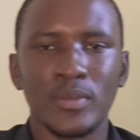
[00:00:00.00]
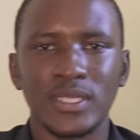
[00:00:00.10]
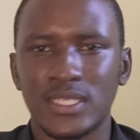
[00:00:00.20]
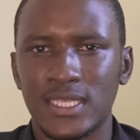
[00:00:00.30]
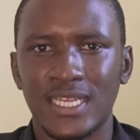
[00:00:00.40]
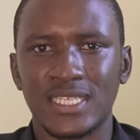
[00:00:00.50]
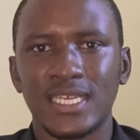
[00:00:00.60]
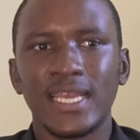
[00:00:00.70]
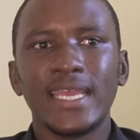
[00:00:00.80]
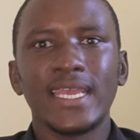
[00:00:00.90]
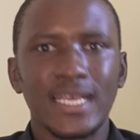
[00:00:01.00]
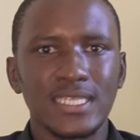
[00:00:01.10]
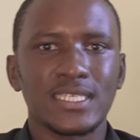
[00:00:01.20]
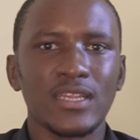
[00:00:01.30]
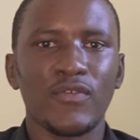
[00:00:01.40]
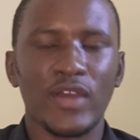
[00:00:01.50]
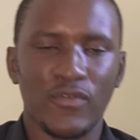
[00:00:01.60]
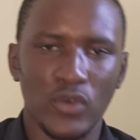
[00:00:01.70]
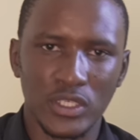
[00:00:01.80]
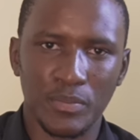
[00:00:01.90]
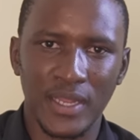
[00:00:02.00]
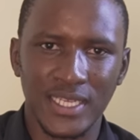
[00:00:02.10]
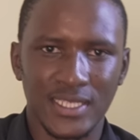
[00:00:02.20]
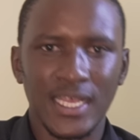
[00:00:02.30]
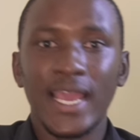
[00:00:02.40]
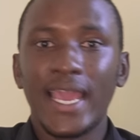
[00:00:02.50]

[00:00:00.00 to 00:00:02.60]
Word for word: means that he can still fight for his place.